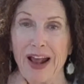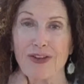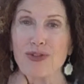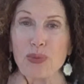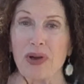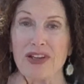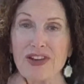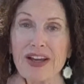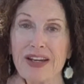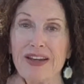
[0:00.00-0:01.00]
as we
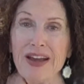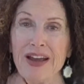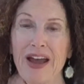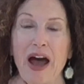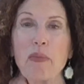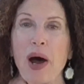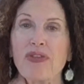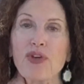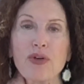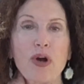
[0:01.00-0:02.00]
did,
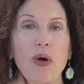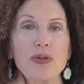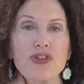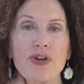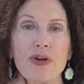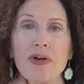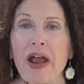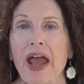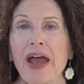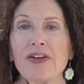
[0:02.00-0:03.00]
about their
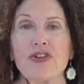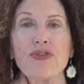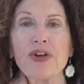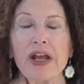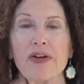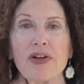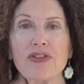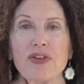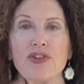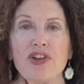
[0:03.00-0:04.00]
culture and different
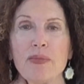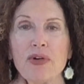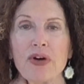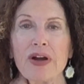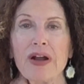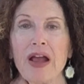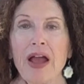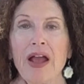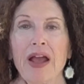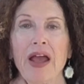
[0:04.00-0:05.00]
areas of Timor.
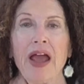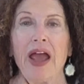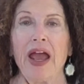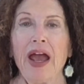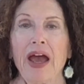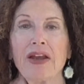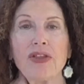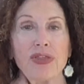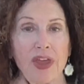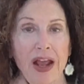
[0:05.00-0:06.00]

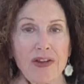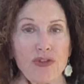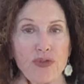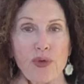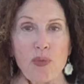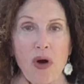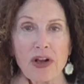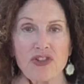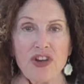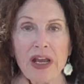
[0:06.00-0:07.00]
And thanks for
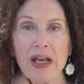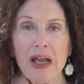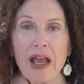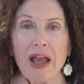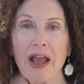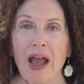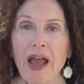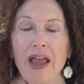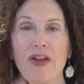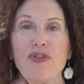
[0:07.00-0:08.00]
watching.
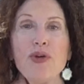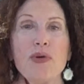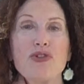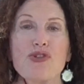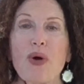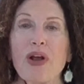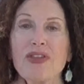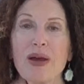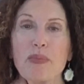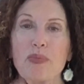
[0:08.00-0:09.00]
If you
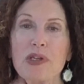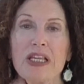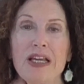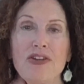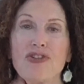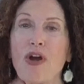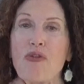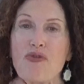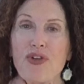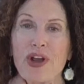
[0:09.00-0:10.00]
enjoyed them, please
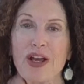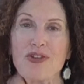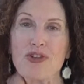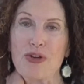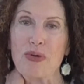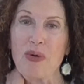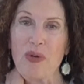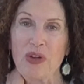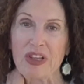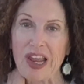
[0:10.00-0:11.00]
don't forget to
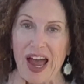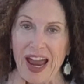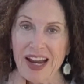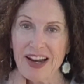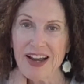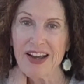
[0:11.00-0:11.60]
like,